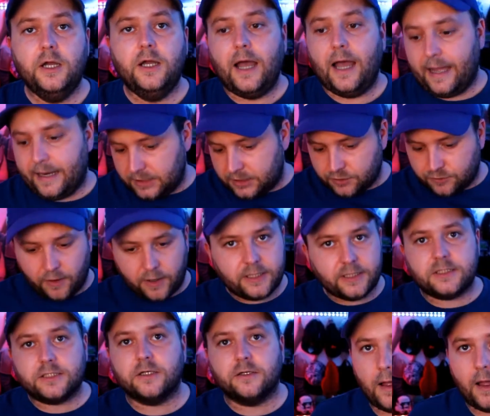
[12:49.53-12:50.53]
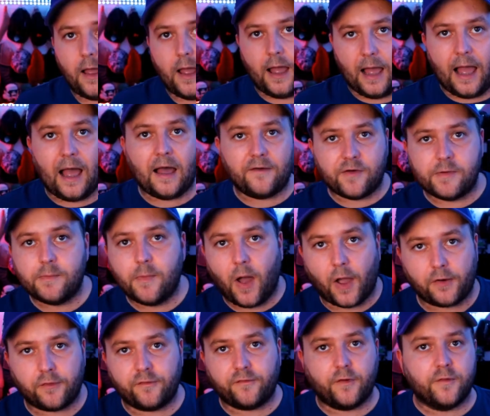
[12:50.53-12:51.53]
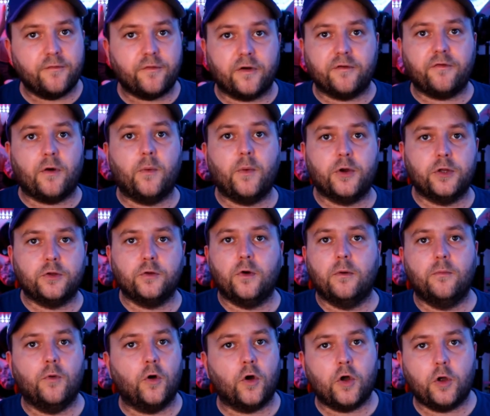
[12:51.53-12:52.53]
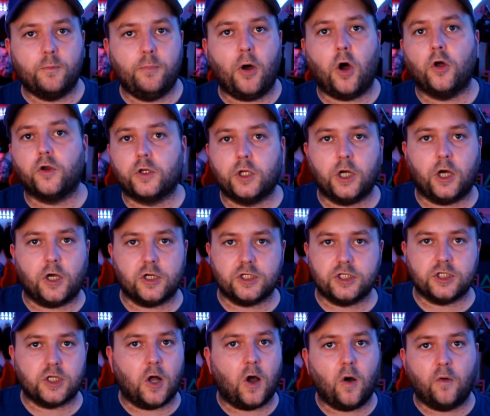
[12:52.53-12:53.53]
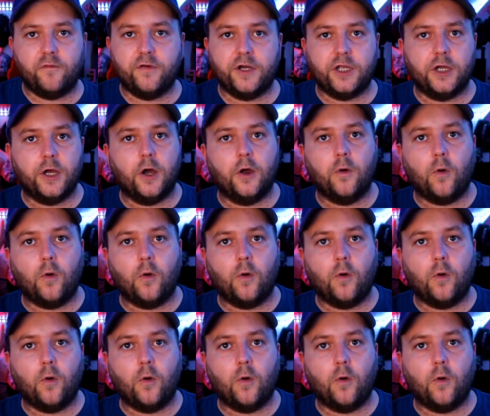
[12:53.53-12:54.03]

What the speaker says: And it's great to have a microphone for if I want to do a more podcast style video,